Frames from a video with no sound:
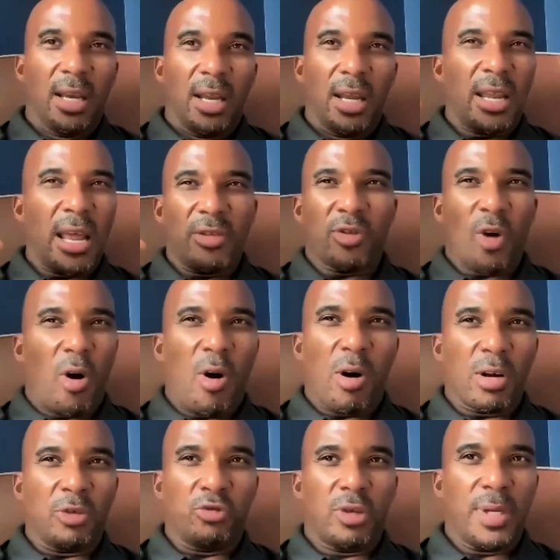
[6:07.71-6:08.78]
it has all
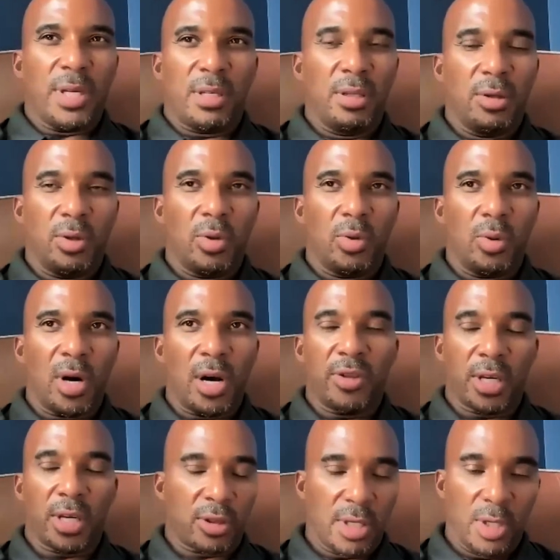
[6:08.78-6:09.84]
contributed to us
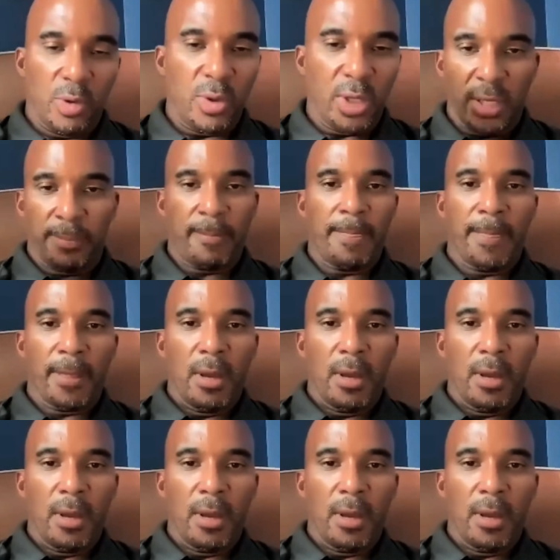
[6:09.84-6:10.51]
excluding,